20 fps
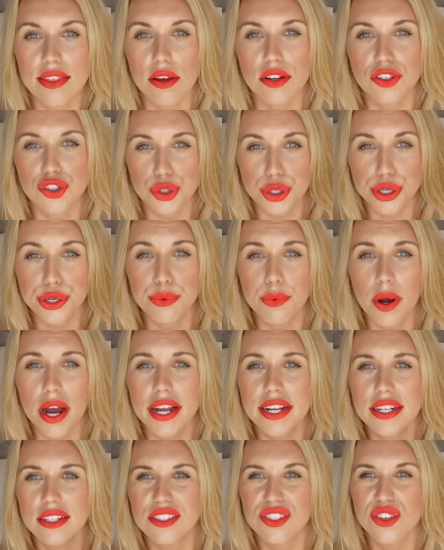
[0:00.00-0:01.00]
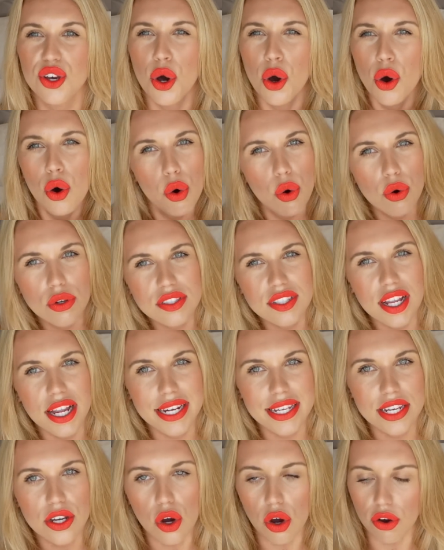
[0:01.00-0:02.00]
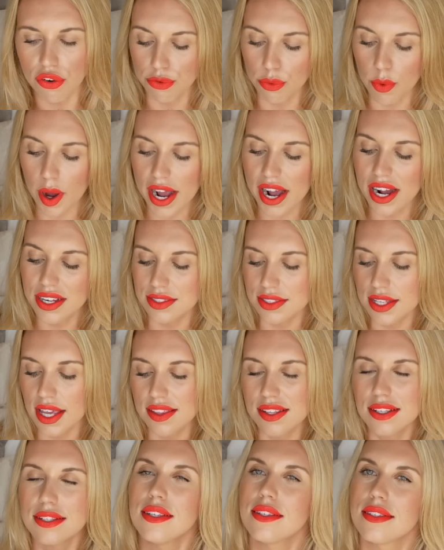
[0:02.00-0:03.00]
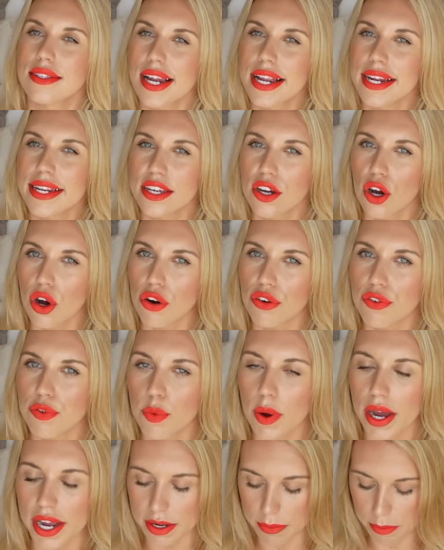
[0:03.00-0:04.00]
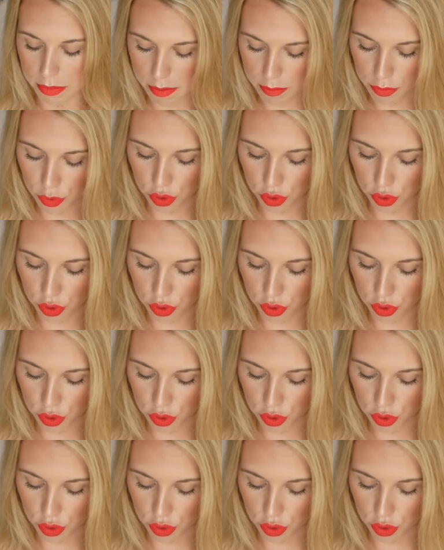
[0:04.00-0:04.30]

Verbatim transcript: either true white or slightly off-white. I'd say this is slightly off-white, but